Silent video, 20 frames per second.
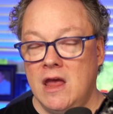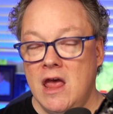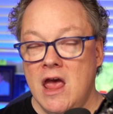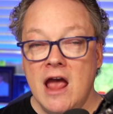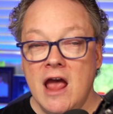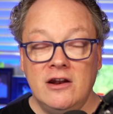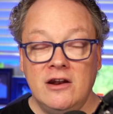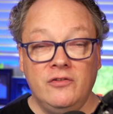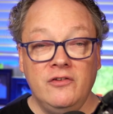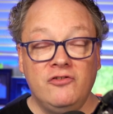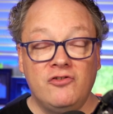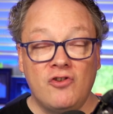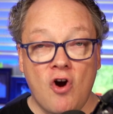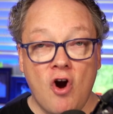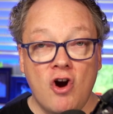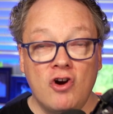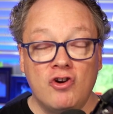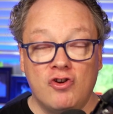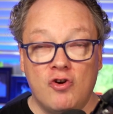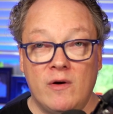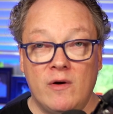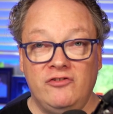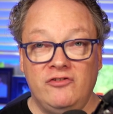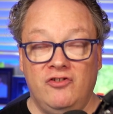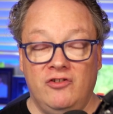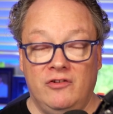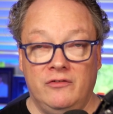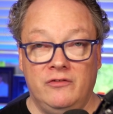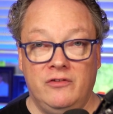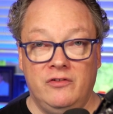Now, these are hard
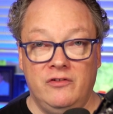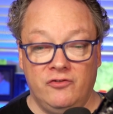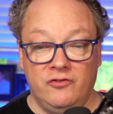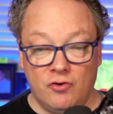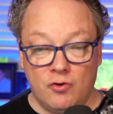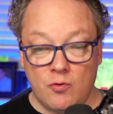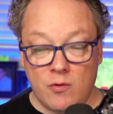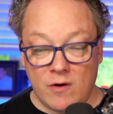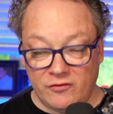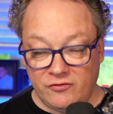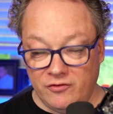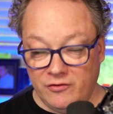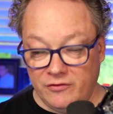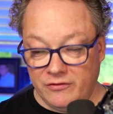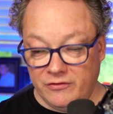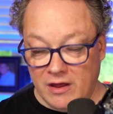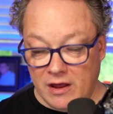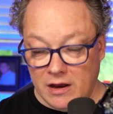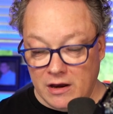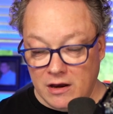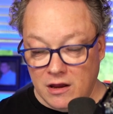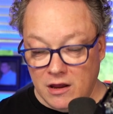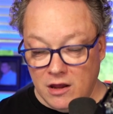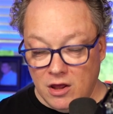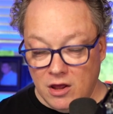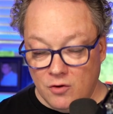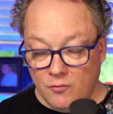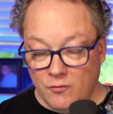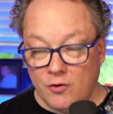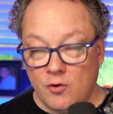questions. These are questions that
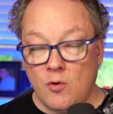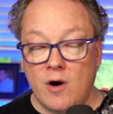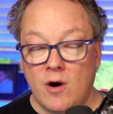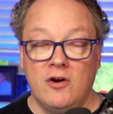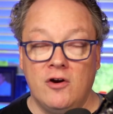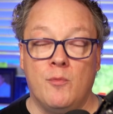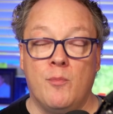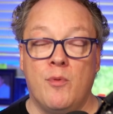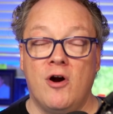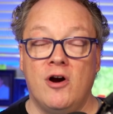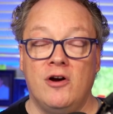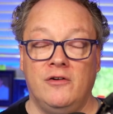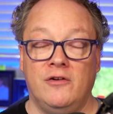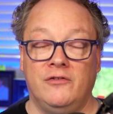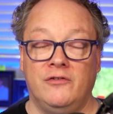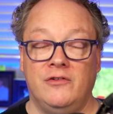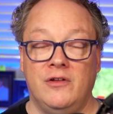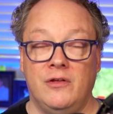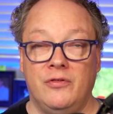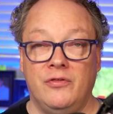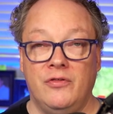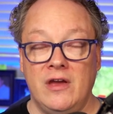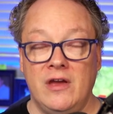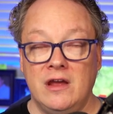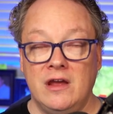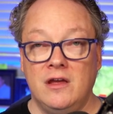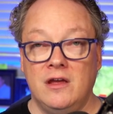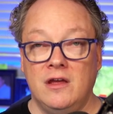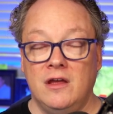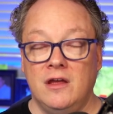require your partners to think.